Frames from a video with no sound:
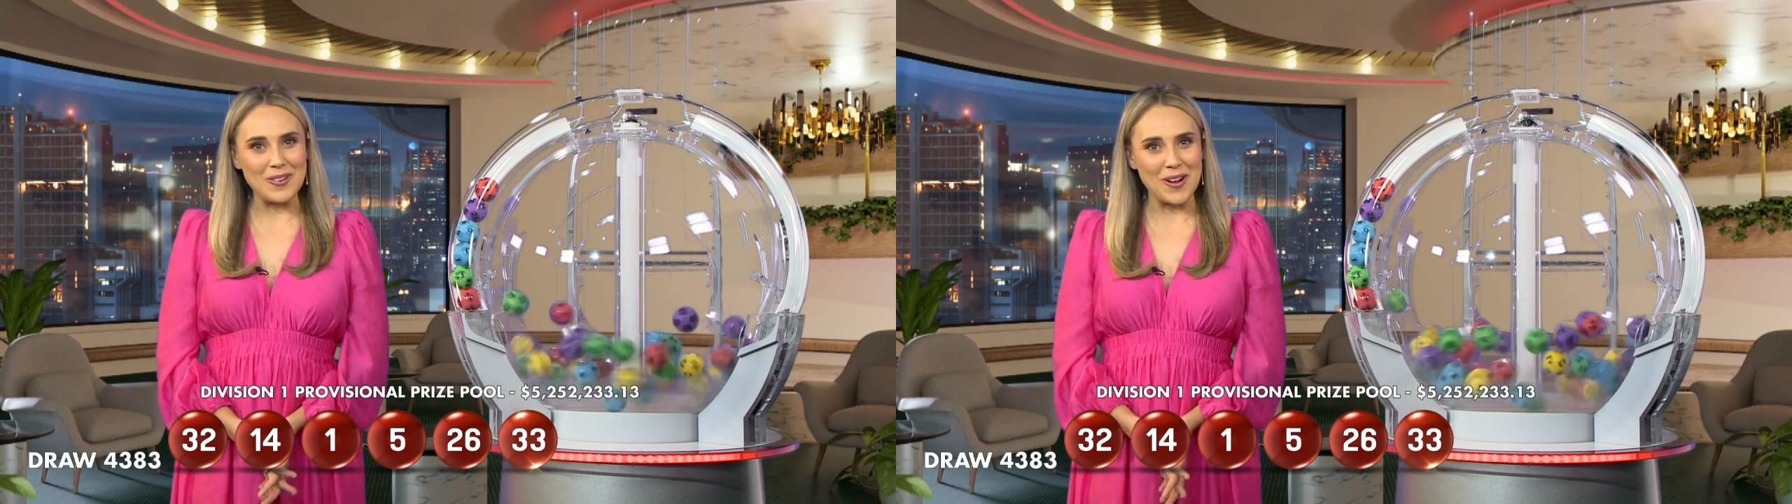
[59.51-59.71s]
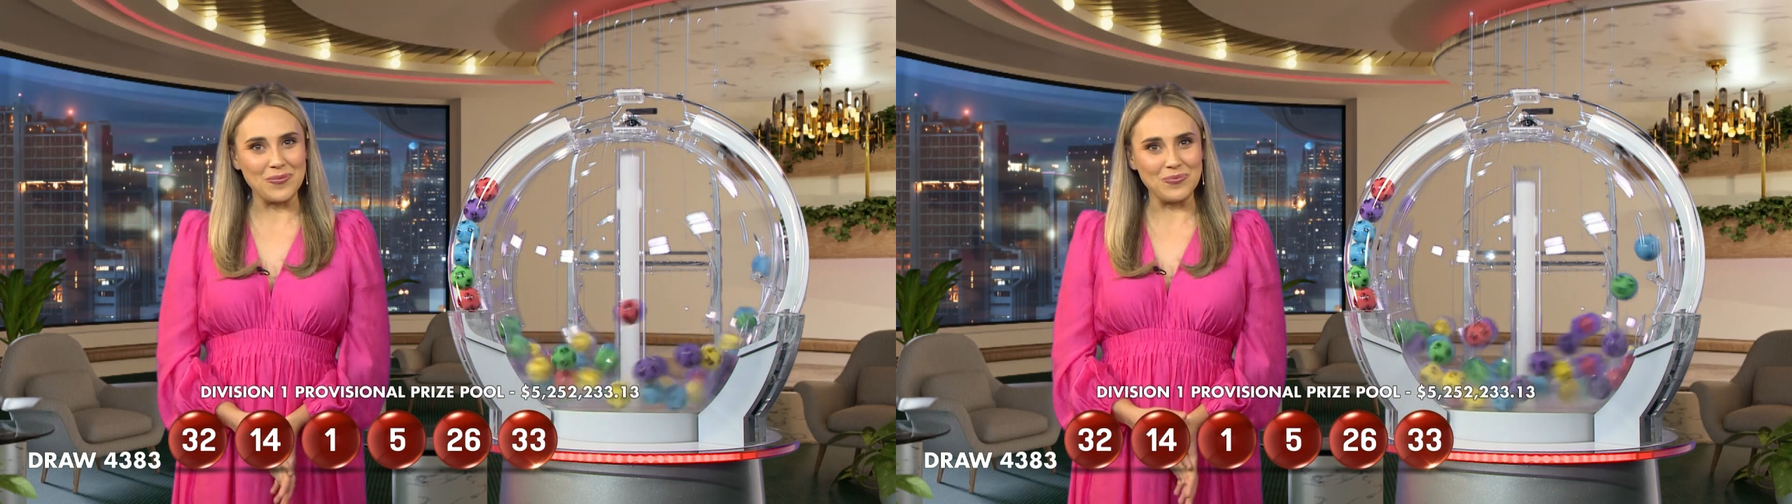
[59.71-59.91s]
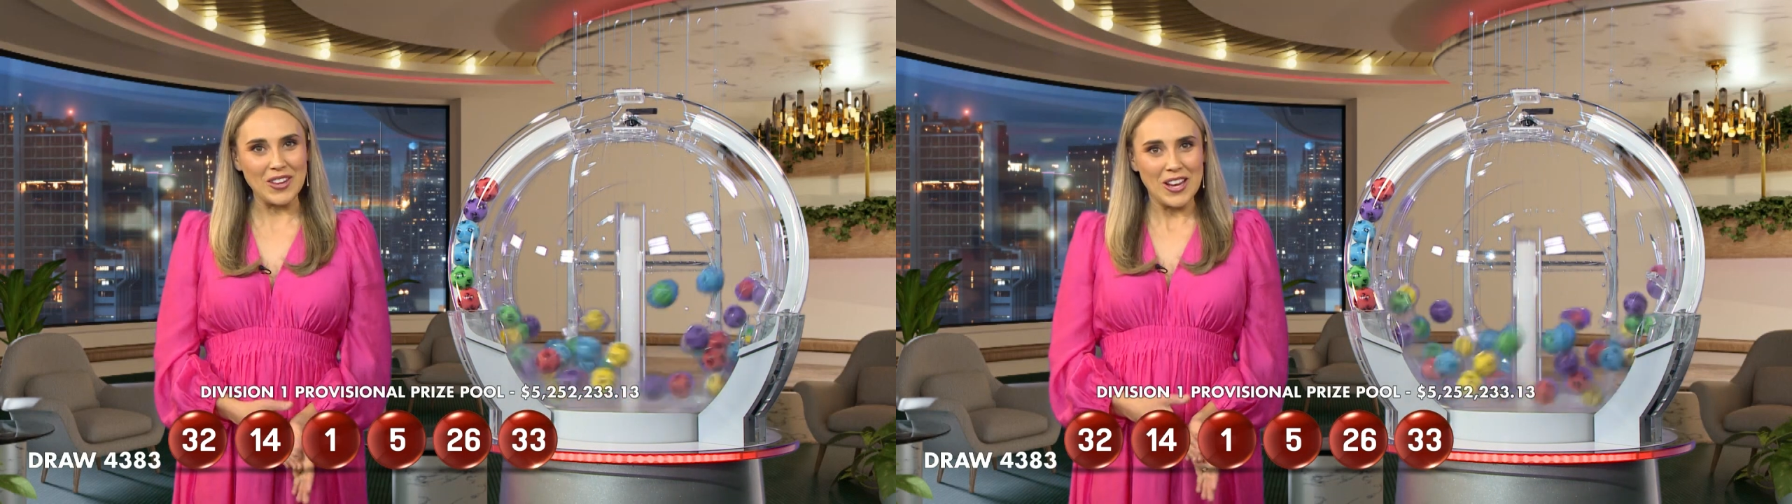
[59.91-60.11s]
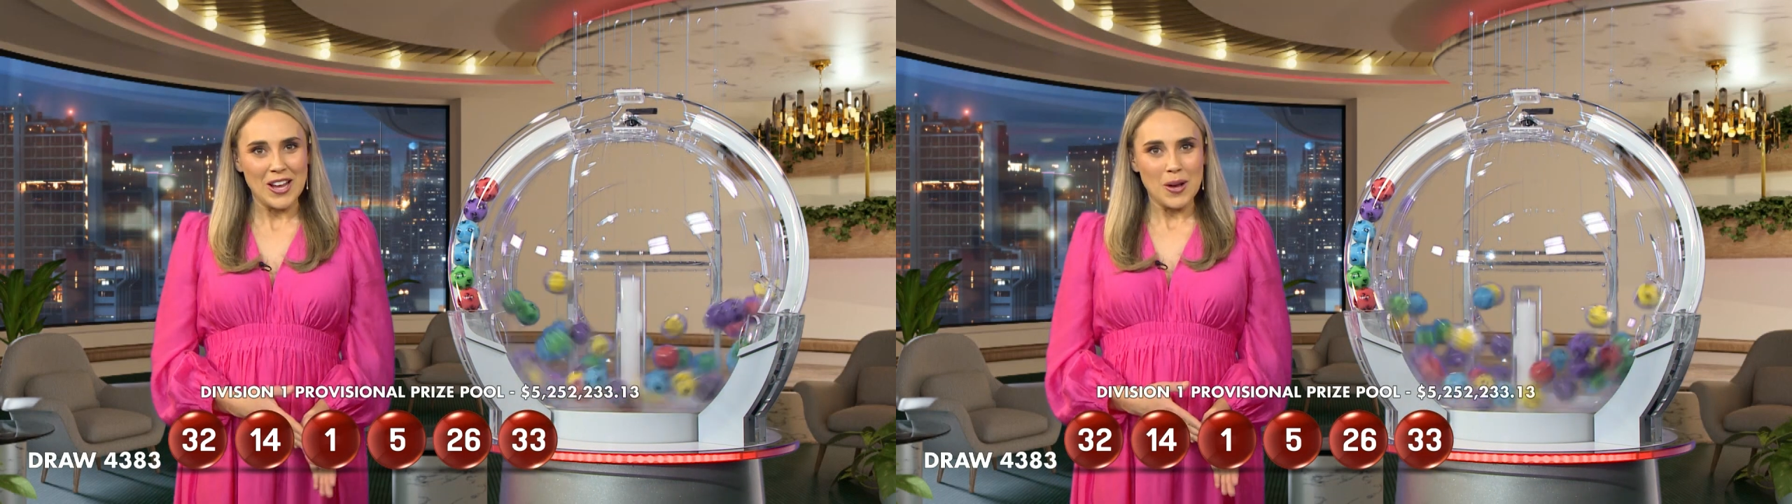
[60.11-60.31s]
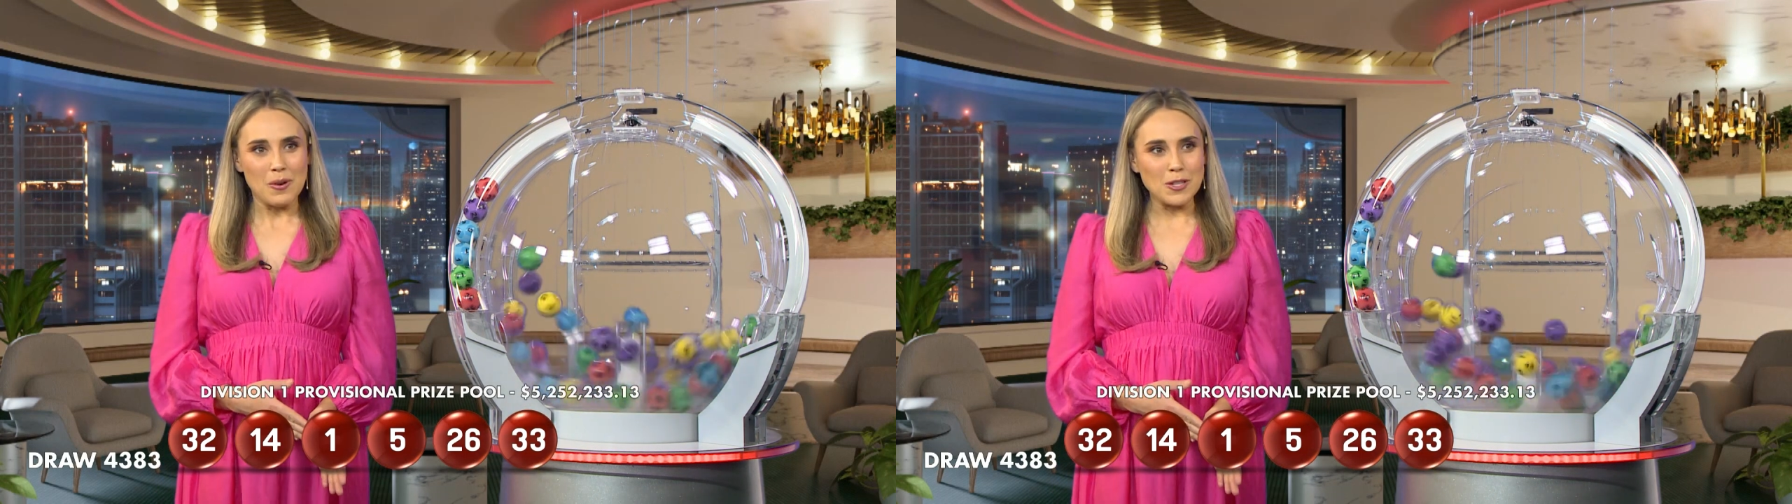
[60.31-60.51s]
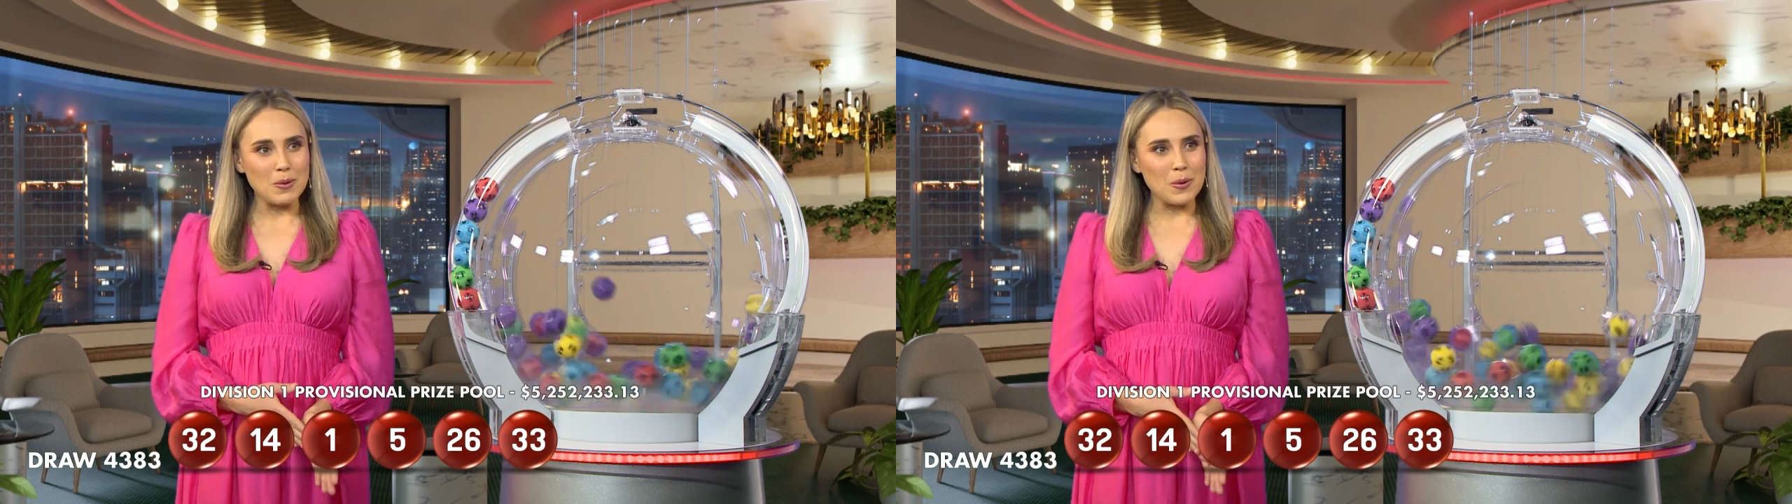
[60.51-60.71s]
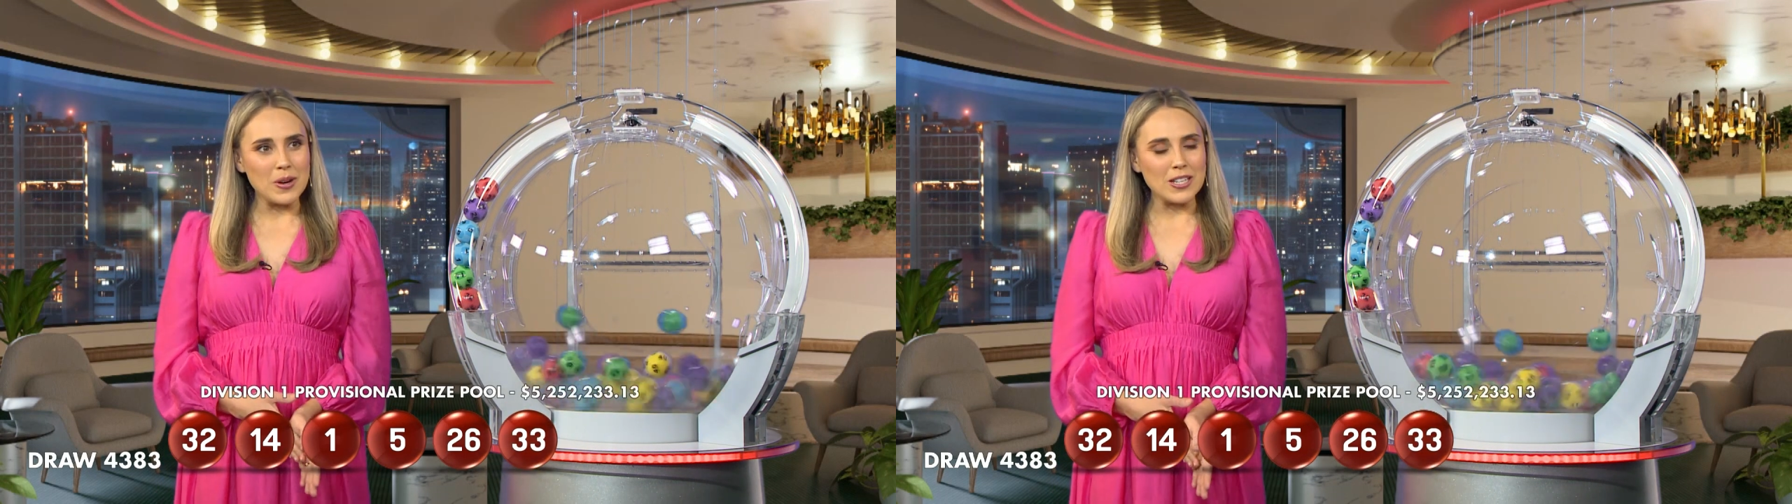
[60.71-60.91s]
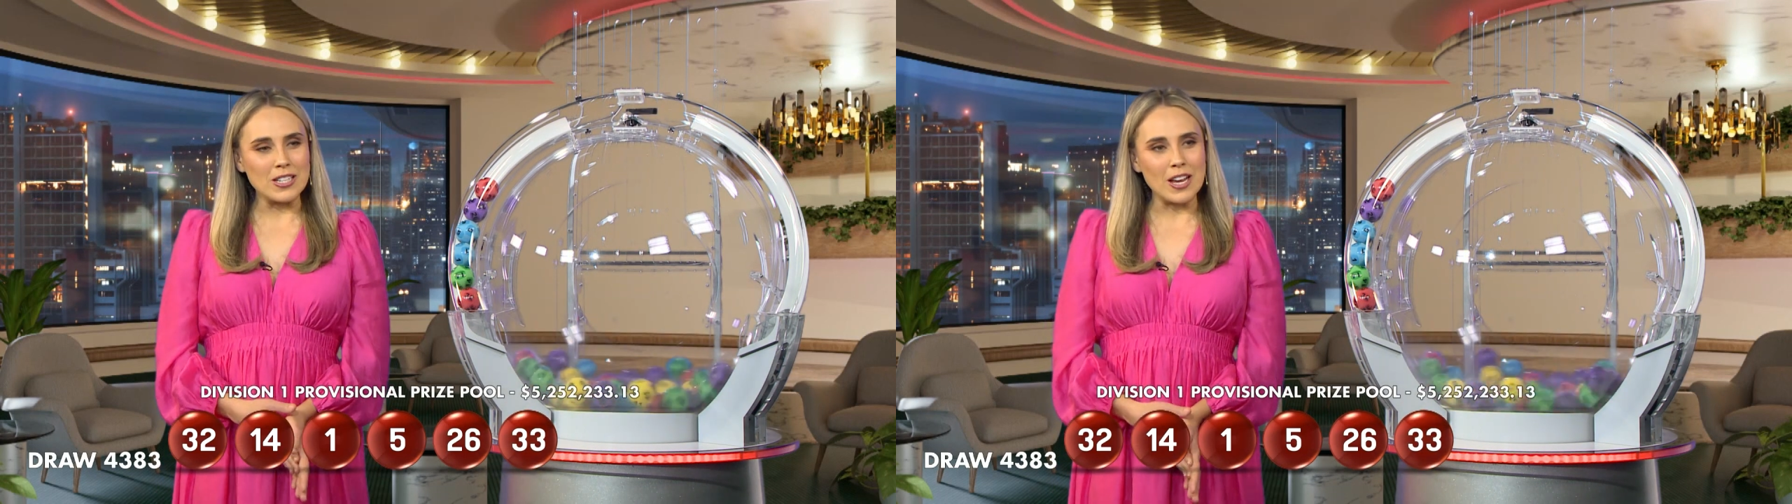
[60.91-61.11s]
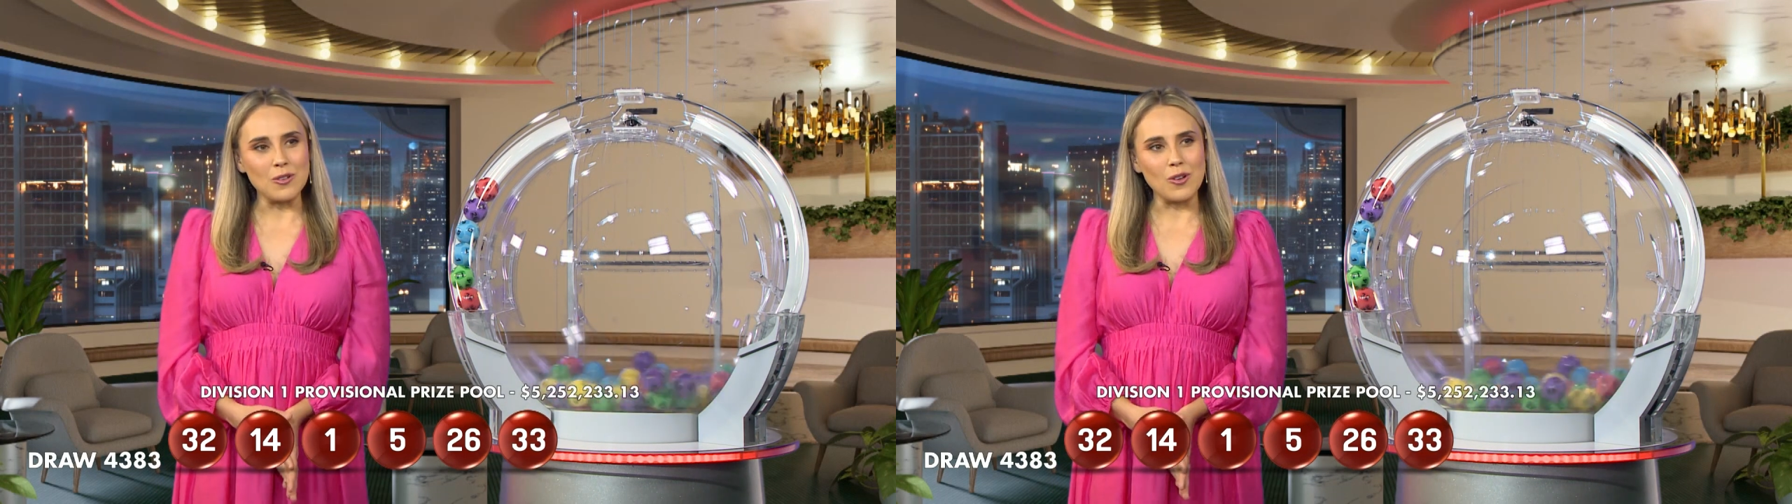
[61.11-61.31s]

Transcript: one. Well, to be a winner tonight, you'll